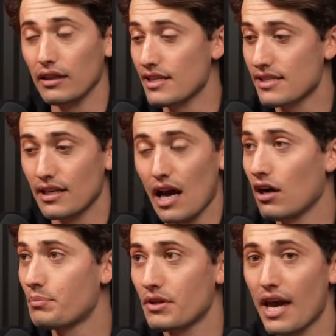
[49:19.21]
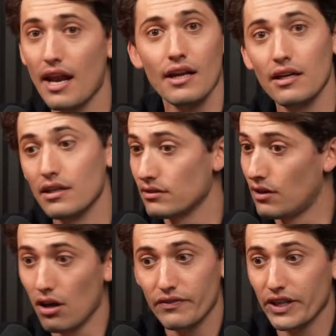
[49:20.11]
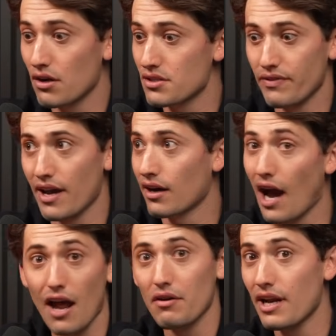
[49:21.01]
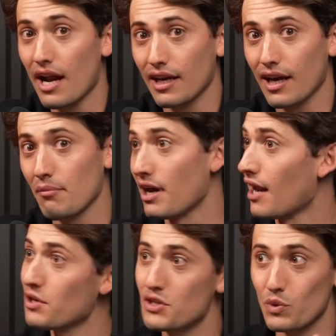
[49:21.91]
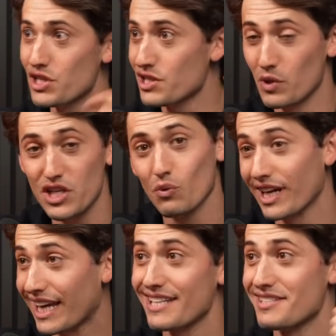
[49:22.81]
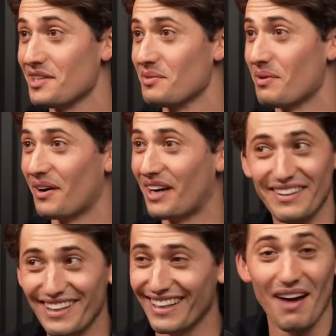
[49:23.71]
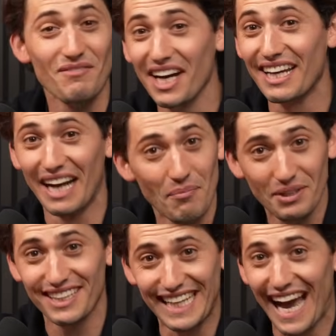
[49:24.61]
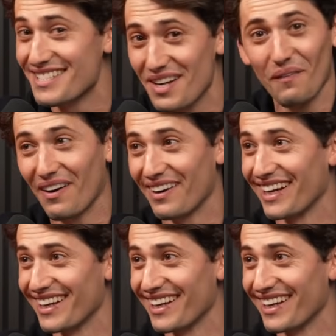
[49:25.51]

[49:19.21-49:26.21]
Listen, I'll help you get it. All of it goes to Vayner. I don't need any cut, man. We just want to get it to you, bro. I'm good, guys. Don't worry.